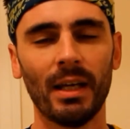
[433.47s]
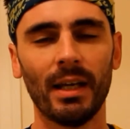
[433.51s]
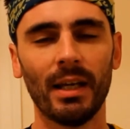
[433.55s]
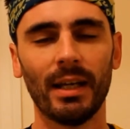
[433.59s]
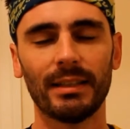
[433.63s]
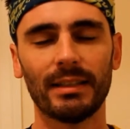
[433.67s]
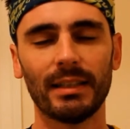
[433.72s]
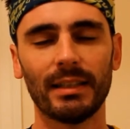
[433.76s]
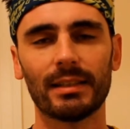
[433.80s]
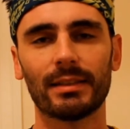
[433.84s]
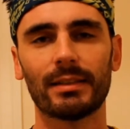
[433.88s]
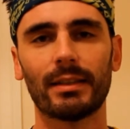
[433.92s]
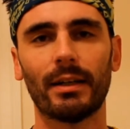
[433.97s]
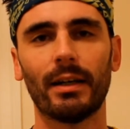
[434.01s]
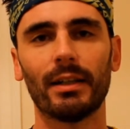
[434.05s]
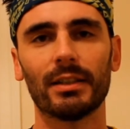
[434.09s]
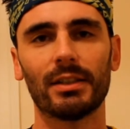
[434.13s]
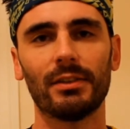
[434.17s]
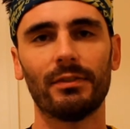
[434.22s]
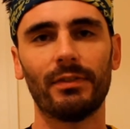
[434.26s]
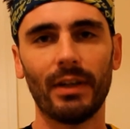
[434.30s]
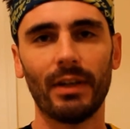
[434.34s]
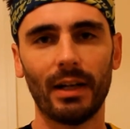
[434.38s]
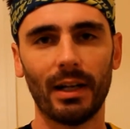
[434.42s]
it did start
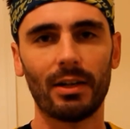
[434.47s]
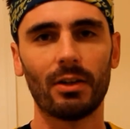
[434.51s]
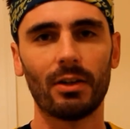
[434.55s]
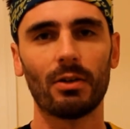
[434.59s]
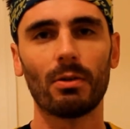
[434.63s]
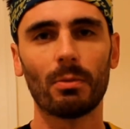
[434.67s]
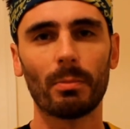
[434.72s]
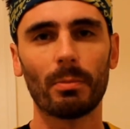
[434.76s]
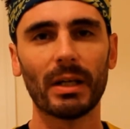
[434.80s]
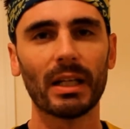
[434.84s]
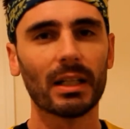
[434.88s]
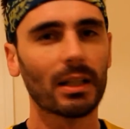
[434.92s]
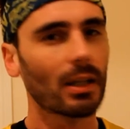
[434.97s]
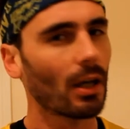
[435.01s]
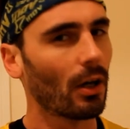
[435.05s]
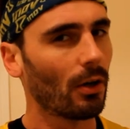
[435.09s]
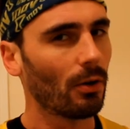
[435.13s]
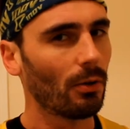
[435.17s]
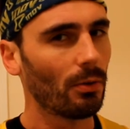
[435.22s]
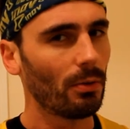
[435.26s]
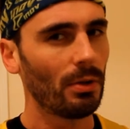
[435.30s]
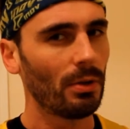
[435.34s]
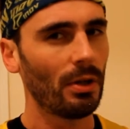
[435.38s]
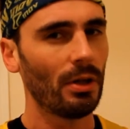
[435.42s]
to feel a little bit
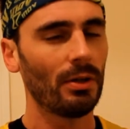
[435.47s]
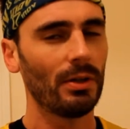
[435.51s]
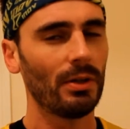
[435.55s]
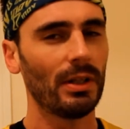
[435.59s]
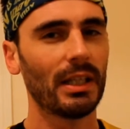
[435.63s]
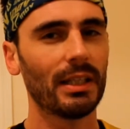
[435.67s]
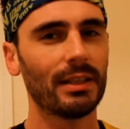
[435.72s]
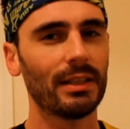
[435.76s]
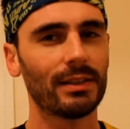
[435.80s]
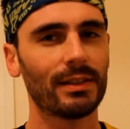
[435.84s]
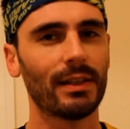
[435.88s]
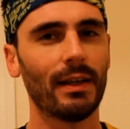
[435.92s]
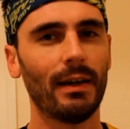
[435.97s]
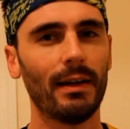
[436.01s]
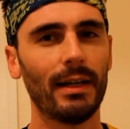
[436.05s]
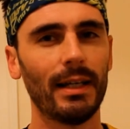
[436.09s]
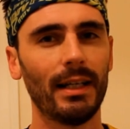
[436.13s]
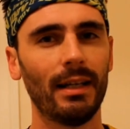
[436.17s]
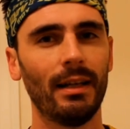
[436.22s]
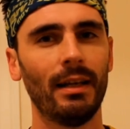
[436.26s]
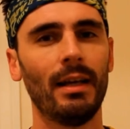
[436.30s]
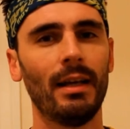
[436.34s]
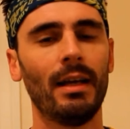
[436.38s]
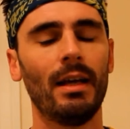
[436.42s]
cold on the
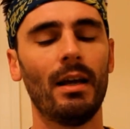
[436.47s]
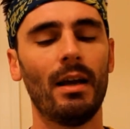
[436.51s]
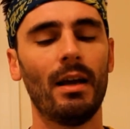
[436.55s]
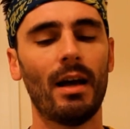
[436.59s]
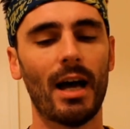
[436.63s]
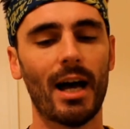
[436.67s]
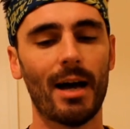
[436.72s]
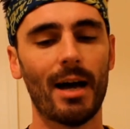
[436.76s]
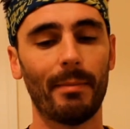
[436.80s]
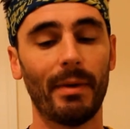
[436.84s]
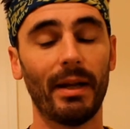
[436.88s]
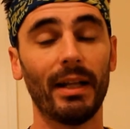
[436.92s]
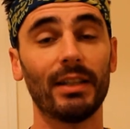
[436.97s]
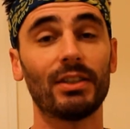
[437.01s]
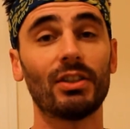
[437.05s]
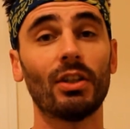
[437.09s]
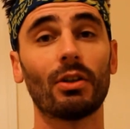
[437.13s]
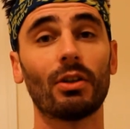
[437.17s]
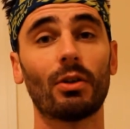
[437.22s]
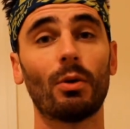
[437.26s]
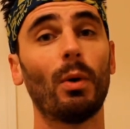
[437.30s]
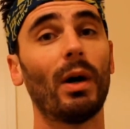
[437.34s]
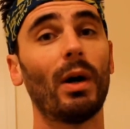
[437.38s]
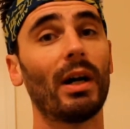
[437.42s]
inside, and it
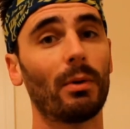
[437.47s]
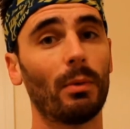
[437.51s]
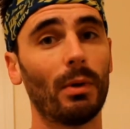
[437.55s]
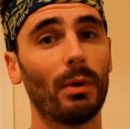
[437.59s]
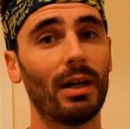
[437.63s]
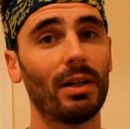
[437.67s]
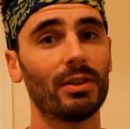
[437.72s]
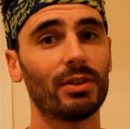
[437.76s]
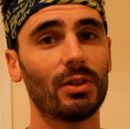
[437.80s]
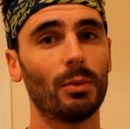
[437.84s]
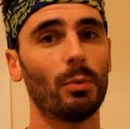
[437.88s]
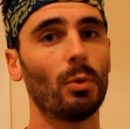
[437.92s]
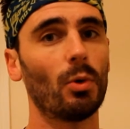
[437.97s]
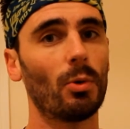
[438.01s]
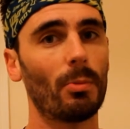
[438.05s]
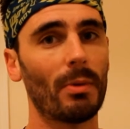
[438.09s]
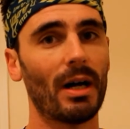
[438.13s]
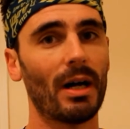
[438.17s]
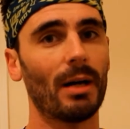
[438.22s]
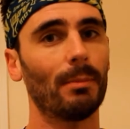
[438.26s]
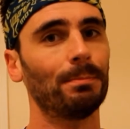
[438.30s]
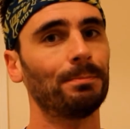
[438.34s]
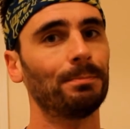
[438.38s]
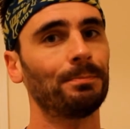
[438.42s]
took quite a while to warm
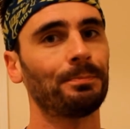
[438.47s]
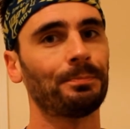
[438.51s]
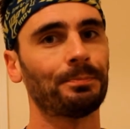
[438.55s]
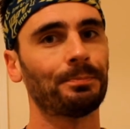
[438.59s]
up.